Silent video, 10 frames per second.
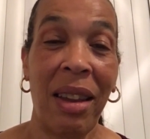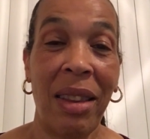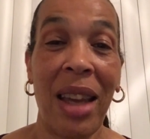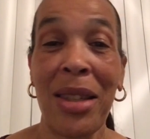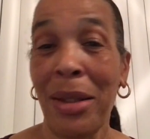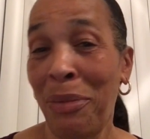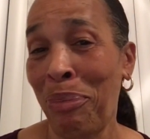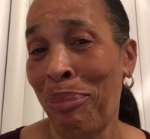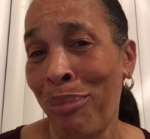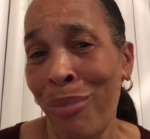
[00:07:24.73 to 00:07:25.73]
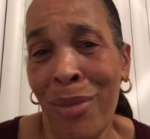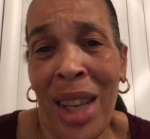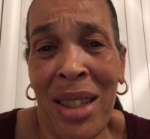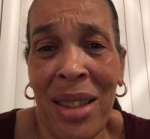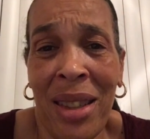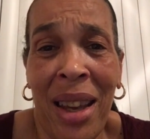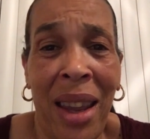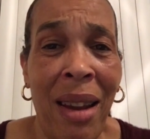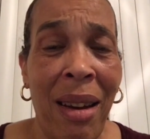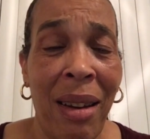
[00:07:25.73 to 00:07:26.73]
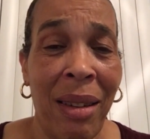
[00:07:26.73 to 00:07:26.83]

That's just how they are.